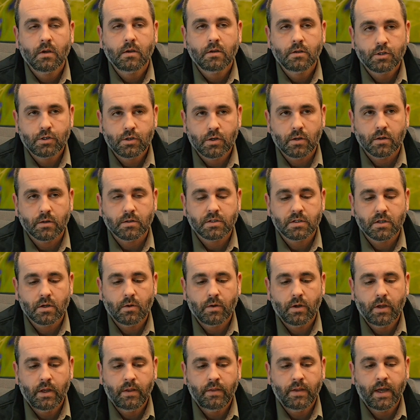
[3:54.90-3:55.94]
Sure. So
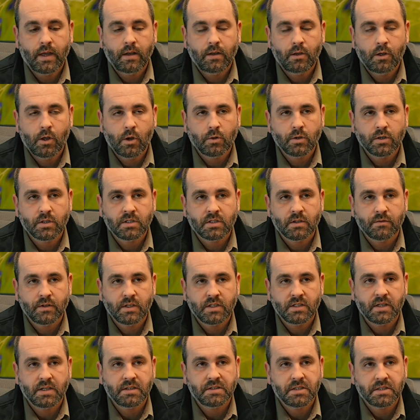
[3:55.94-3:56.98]
in that notice of
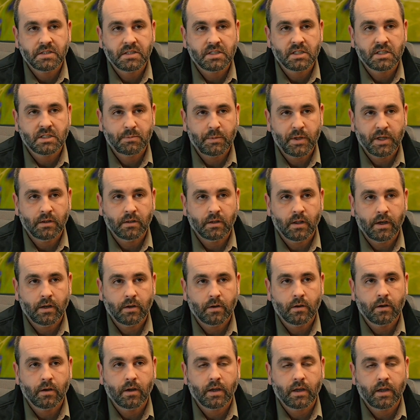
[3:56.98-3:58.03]
intent to suspend
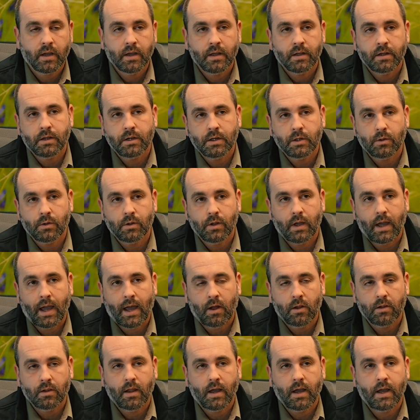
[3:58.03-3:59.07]
letter, again, it'll
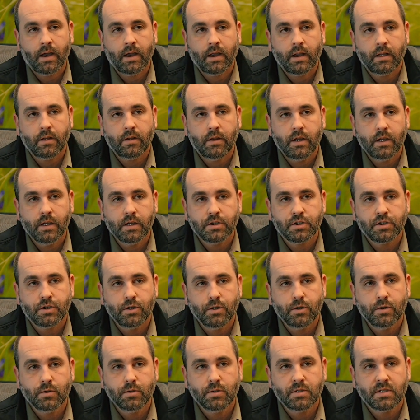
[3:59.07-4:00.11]
outline the
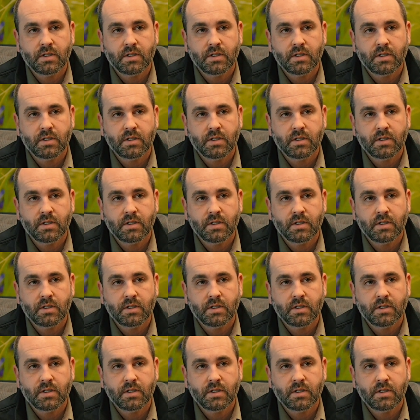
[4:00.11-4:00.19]
issues